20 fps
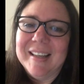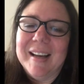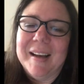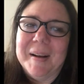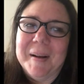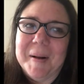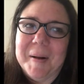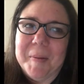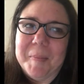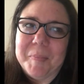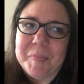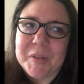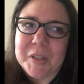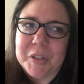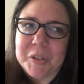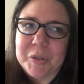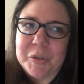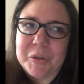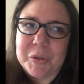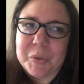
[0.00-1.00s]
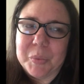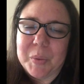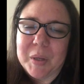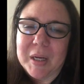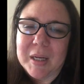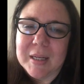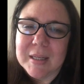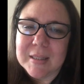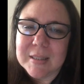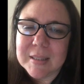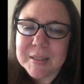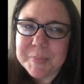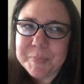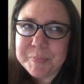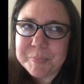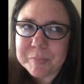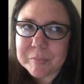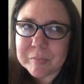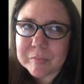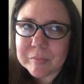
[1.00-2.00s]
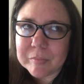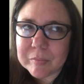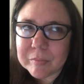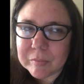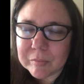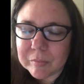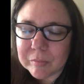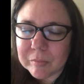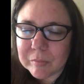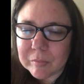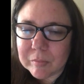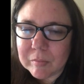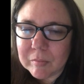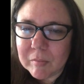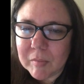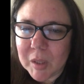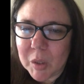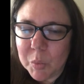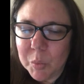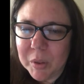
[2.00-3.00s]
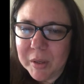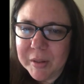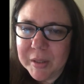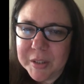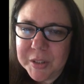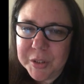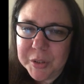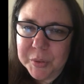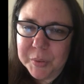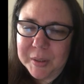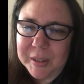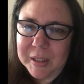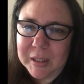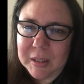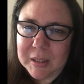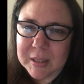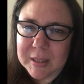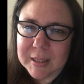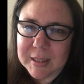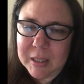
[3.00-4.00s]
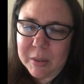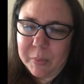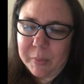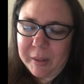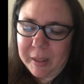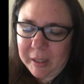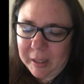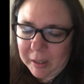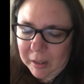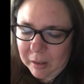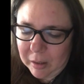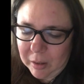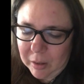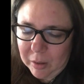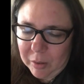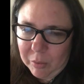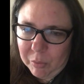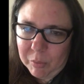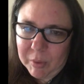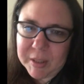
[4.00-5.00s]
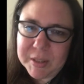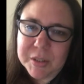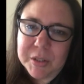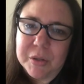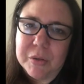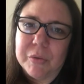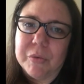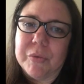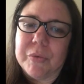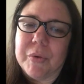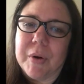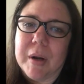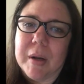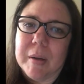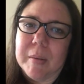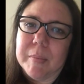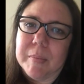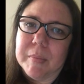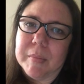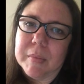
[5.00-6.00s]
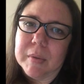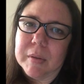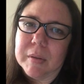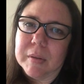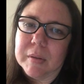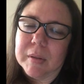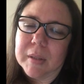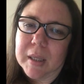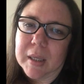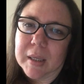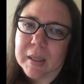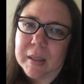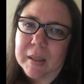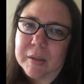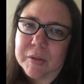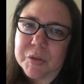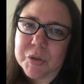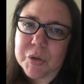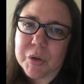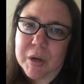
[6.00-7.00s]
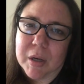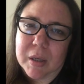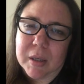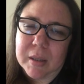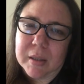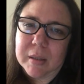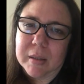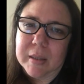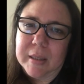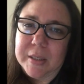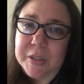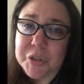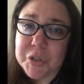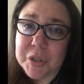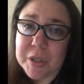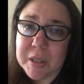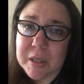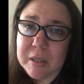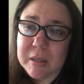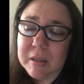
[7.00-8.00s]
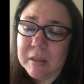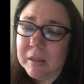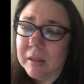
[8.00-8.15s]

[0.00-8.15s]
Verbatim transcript: Um, Luther was one of the two kittens that we rescued from the truck engine.